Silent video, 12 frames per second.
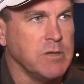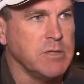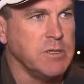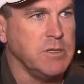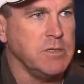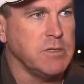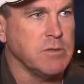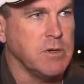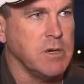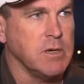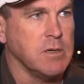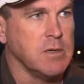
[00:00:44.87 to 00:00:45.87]
She's sort
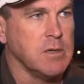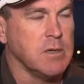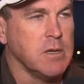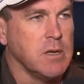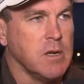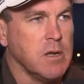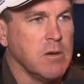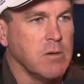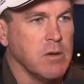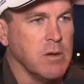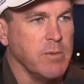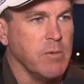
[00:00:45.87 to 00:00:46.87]
of
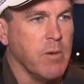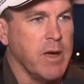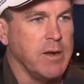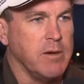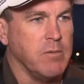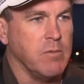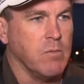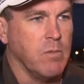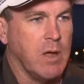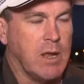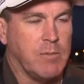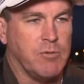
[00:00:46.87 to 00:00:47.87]
going to be weighted
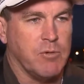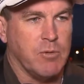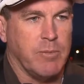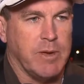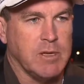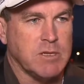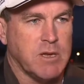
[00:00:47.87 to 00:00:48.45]
well up to her best.